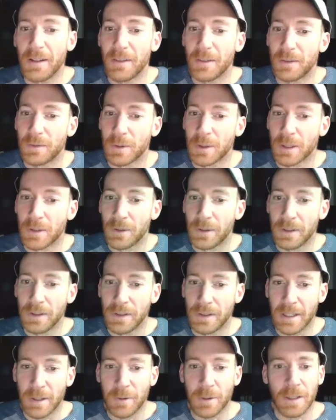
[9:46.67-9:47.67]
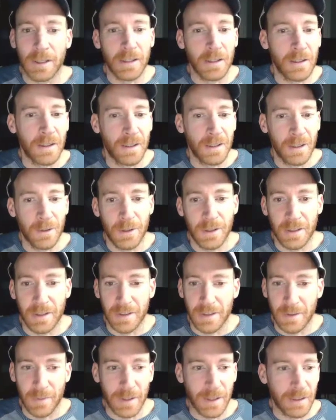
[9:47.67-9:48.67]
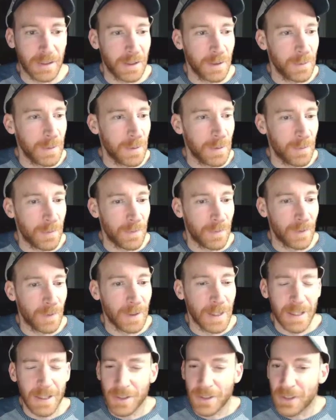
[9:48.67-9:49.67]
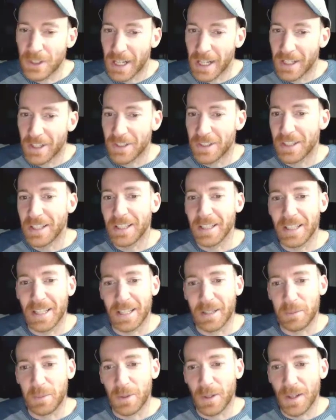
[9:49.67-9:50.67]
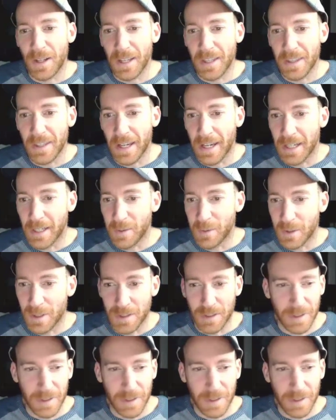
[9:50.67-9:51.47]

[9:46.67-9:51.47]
But we're going to go on to something a little bit less challenging and apply the heading